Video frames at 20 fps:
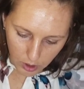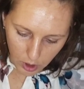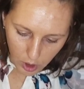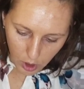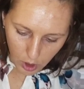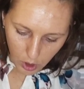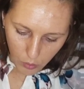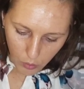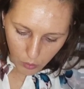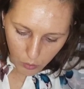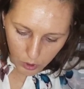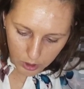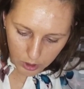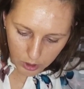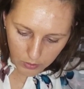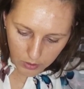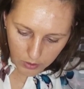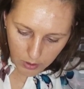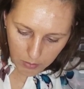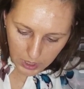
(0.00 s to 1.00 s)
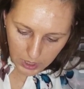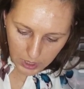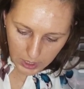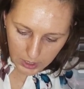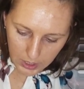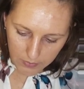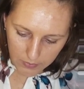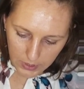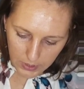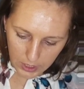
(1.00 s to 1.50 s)
of the main
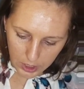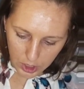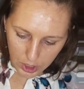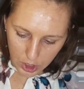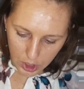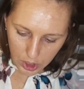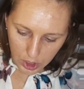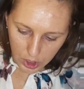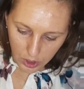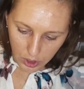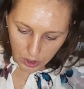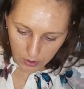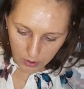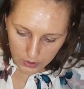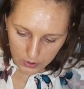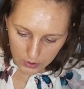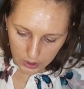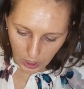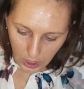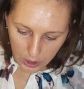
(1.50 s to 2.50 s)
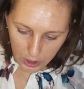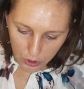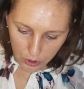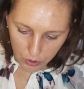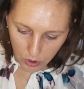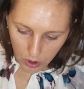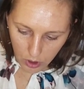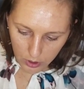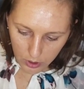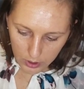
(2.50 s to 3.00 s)
advantages of Skydrol is
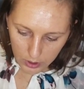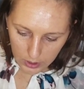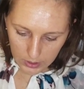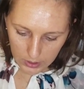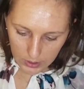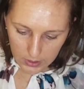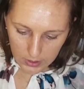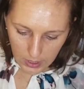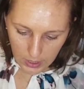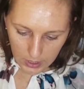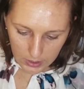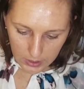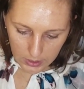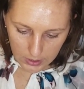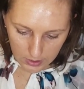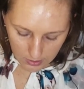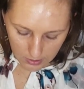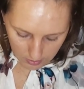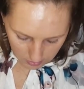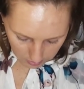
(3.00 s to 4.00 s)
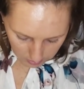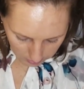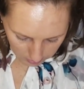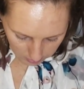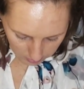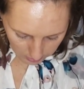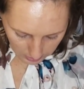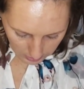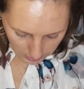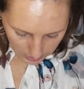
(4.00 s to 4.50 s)
that it's,
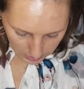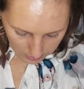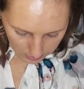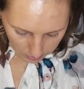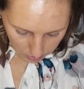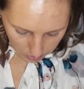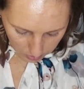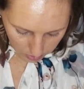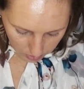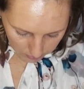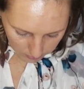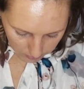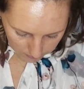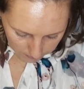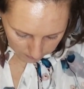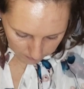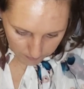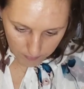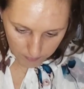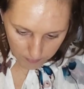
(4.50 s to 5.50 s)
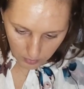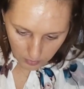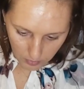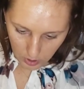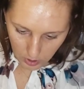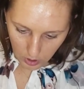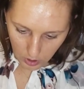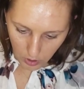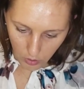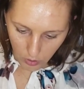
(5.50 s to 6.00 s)
answer,
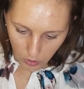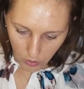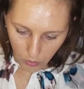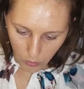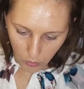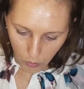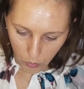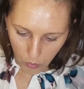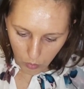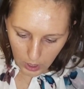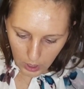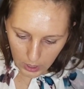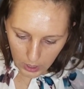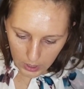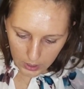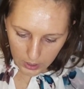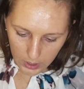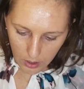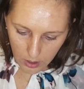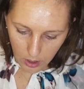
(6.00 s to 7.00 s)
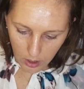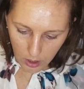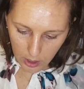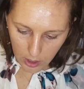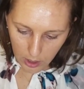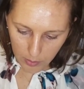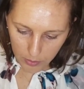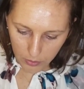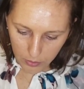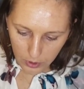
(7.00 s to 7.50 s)
wide operating
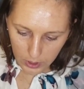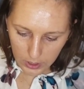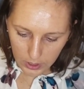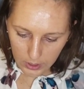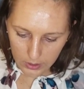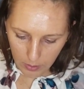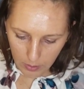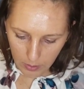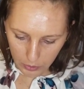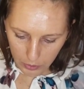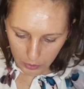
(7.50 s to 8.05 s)
temperatures.